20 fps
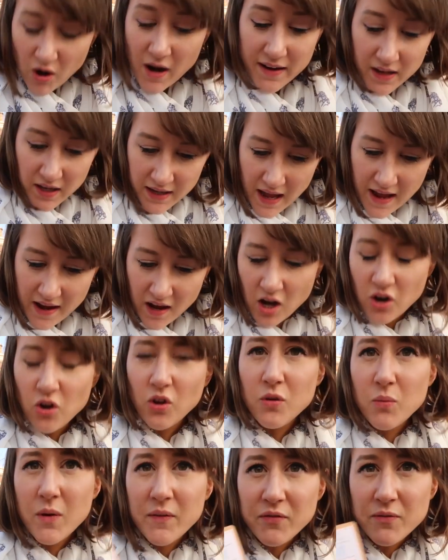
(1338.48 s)
Right, okay, I
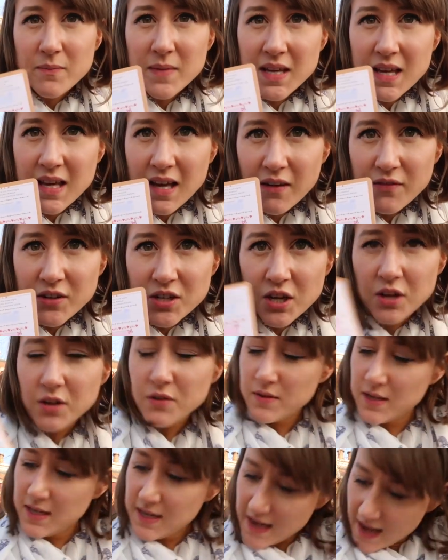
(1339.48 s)
got the one from Mickey
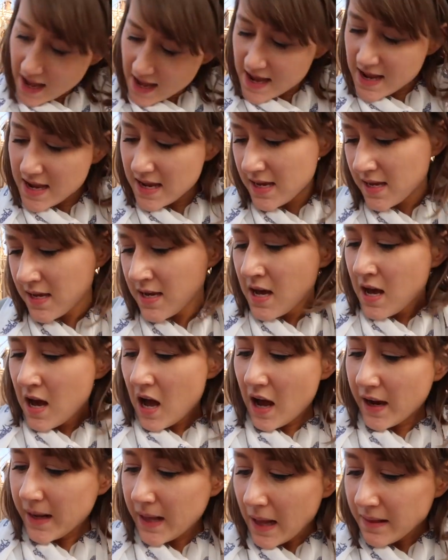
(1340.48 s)
Avenue, yay.
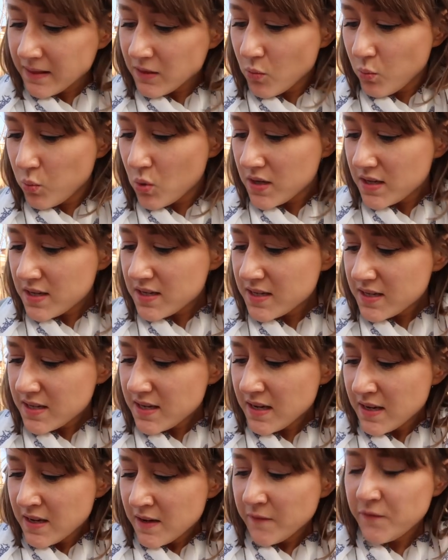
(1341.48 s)
I got the
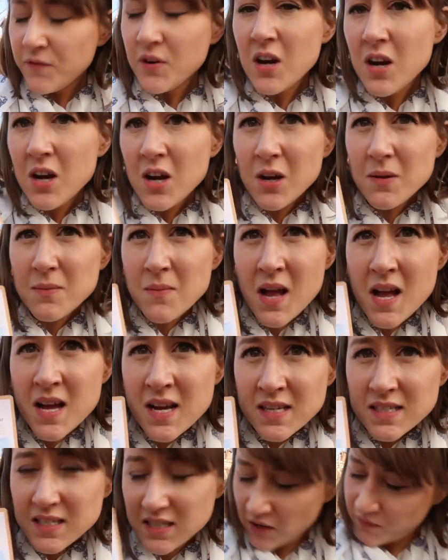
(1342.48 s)
one from
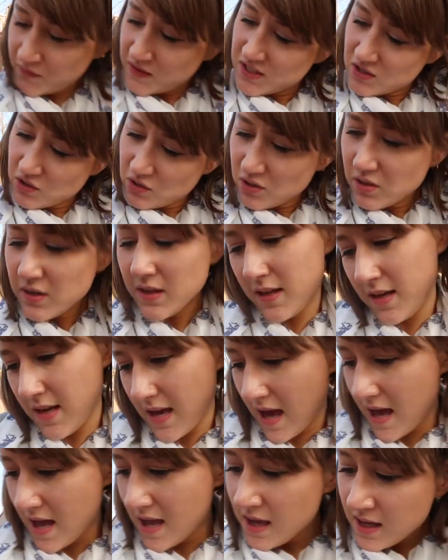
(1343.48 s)
Duffy Store,
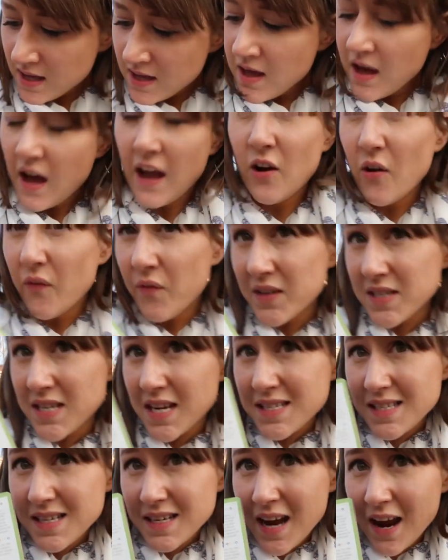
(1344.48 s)
yay. I got
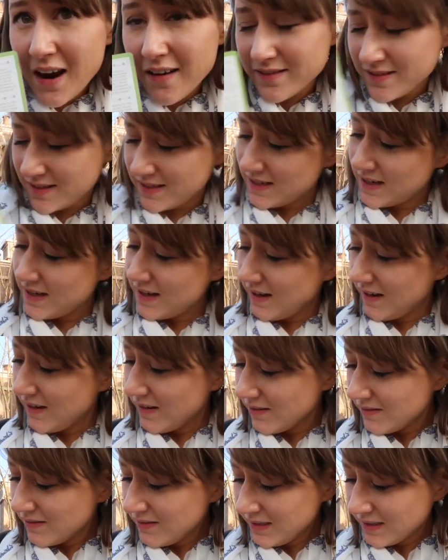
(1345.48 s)
Fantasia
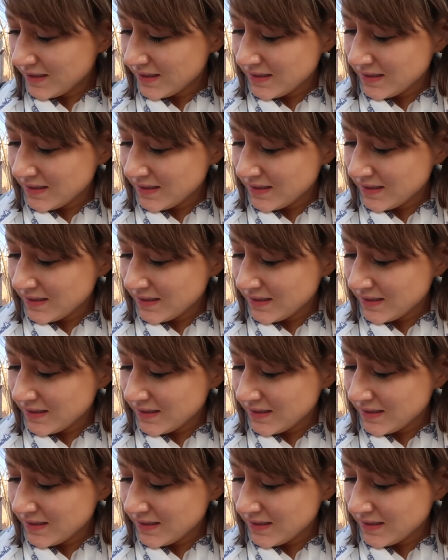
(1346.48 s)
Carousel.